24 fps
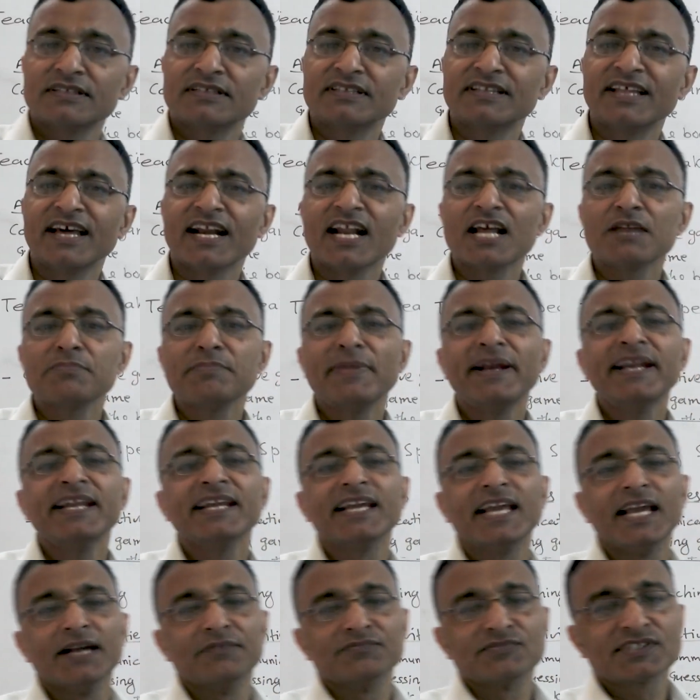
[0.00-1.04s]
There are many
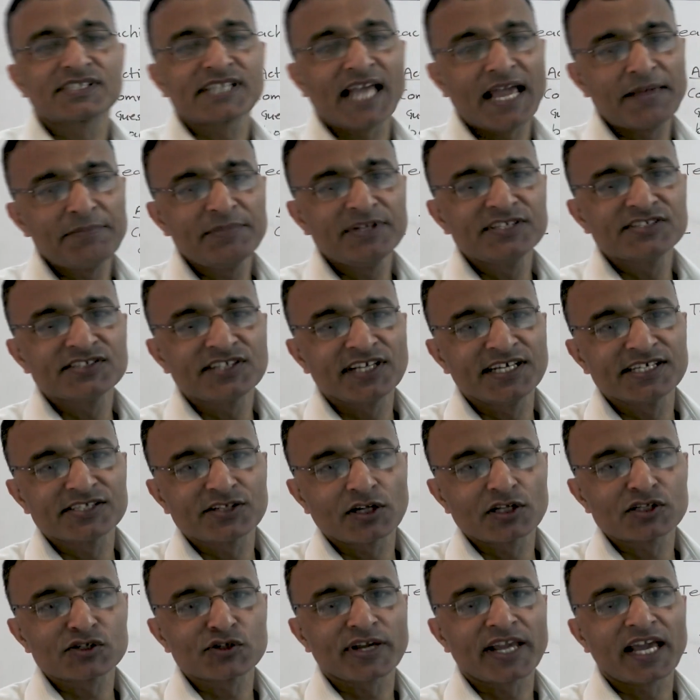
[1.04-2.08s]
games. Simon Says
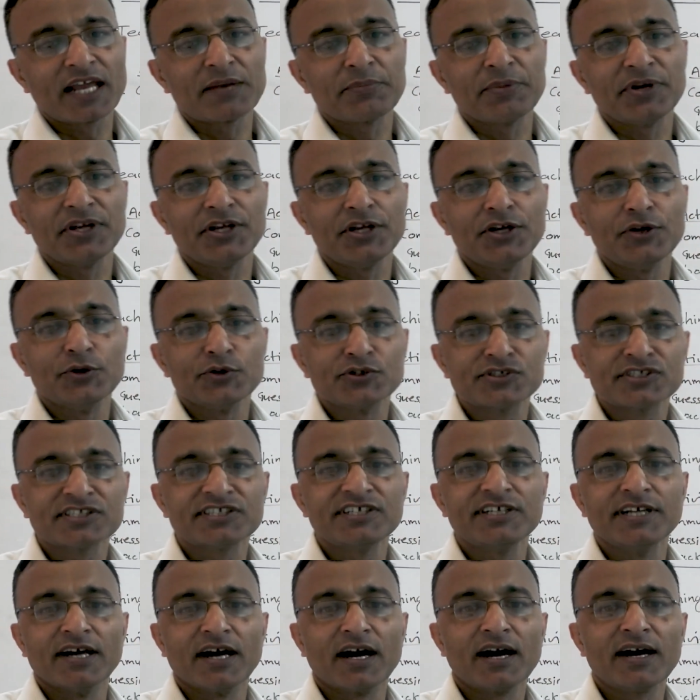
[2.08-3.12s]
also can be used
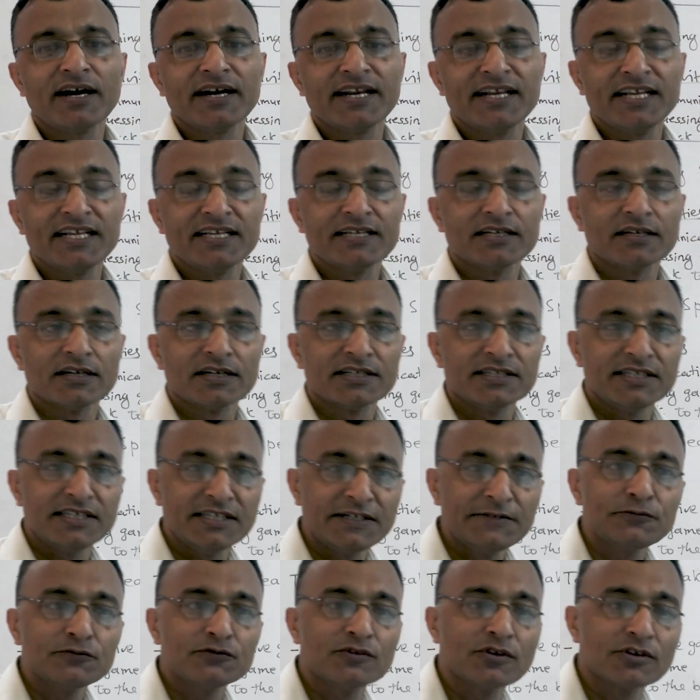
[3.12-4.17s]
here
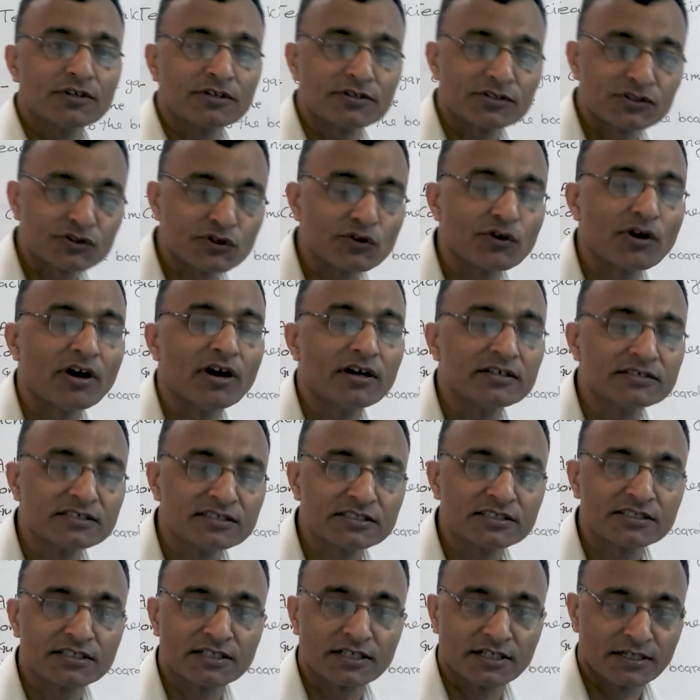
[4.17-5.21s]
if the
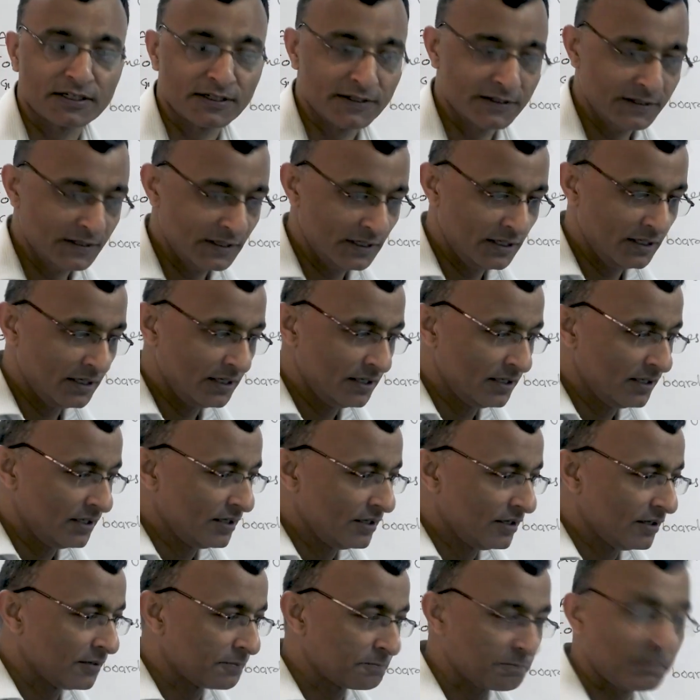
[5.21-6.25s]
student
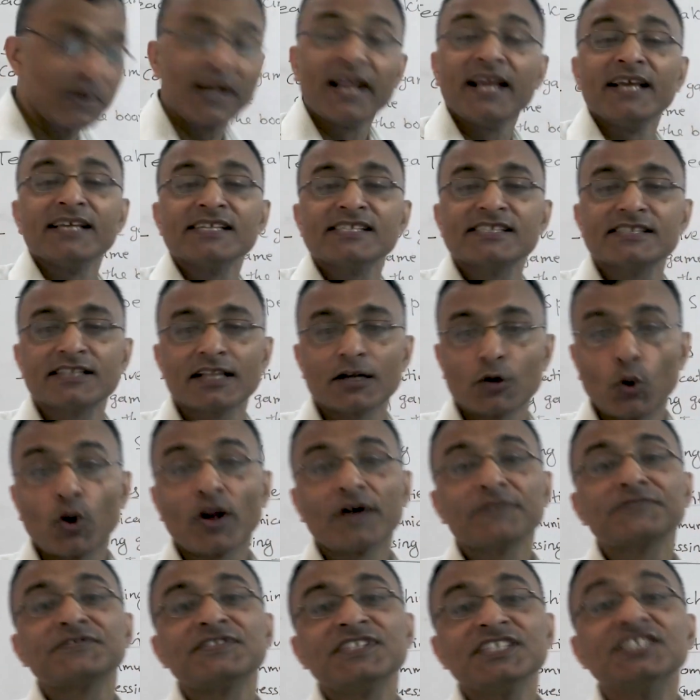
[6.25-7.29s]
plays the role
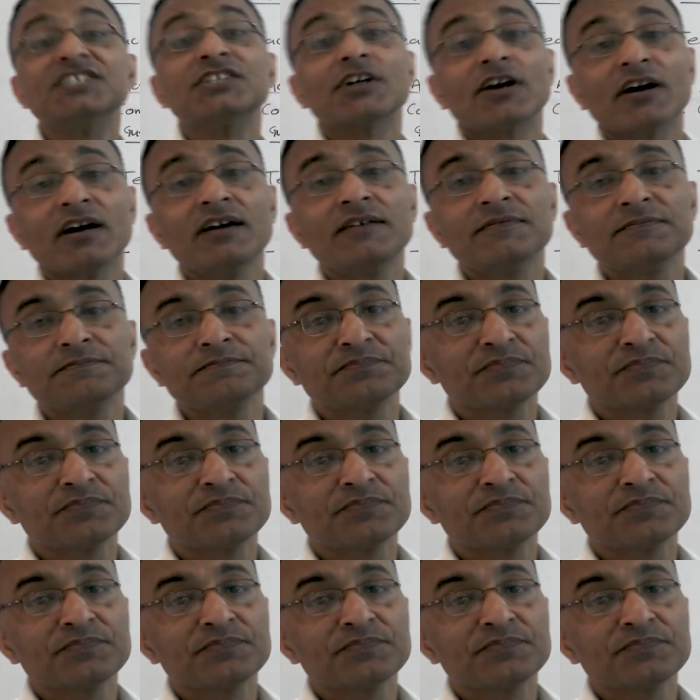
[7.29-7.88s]
of teacher,